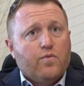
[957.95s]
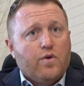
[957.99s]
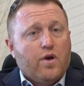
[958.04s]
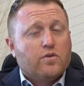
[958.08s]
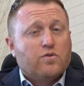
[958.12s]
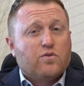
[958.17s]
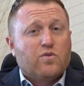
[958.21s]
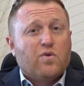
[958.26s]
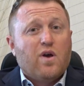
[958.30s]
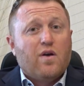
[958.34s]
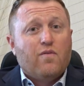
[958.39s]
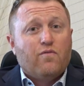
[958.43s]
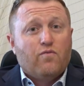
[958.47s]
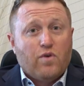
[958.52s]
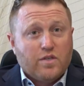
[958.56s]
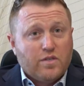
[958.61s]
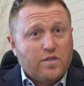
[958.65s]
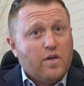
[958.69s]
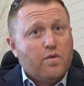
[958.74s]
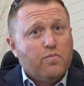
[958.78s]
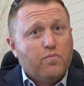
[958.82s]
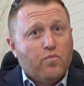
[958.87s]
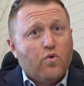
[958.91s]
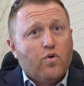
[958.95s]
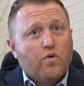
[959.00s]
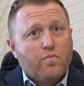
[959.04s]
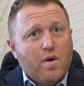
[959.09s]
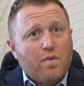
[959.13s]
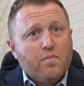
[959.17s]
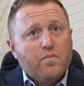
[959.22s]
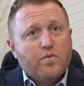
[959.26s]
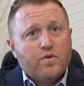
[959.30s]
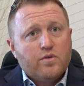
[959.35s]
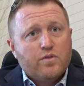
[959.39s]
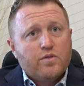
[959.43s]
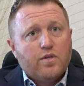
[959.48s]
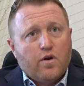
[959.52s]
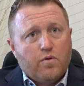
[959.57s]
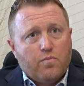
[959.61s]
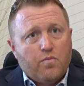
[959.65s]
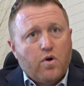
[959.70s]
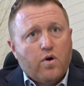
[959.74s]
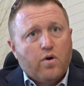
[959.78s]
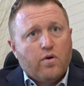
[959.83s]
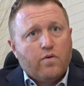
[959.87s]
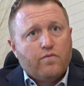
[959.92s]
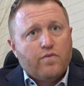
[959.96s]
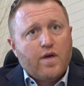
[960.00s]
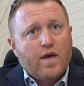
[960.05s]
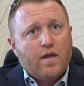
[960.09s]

We also have resident board members that are part of